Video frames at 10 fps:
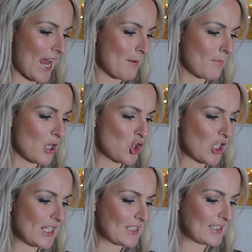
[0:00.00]
M
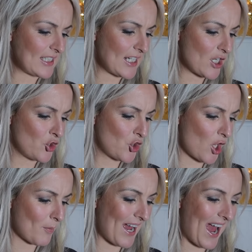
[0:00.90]
G C
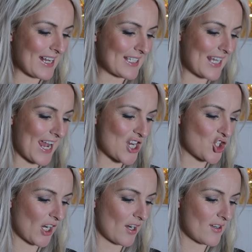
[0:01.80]
Derma
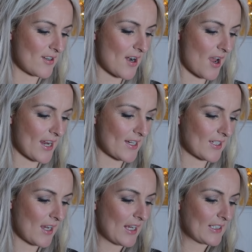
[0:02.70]
Anti-Aging
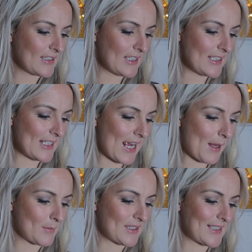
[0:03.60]
Night, C D
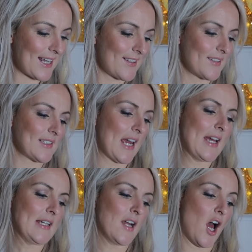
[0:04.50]
M Steles, and